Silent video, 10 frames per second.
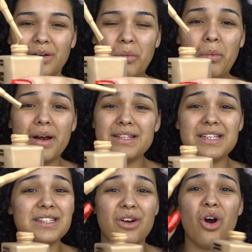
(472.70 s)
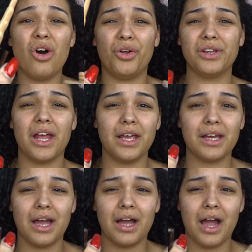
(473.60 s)
What is this called?
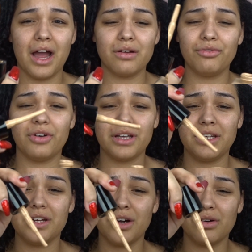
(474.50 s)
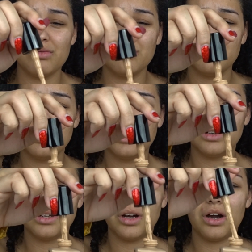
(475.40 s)
Like, I don't fucking know.
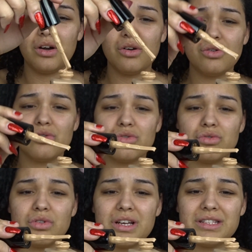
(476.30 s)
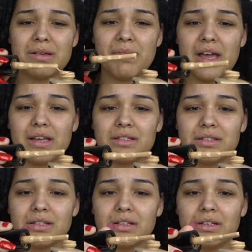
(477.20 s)
Oh, it's a
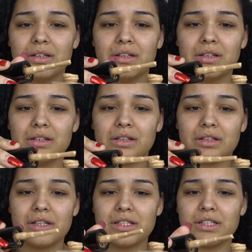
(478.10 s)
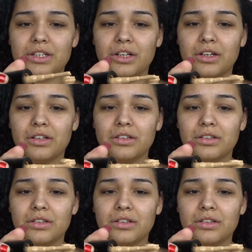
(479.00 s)
mess. Listen, y'all.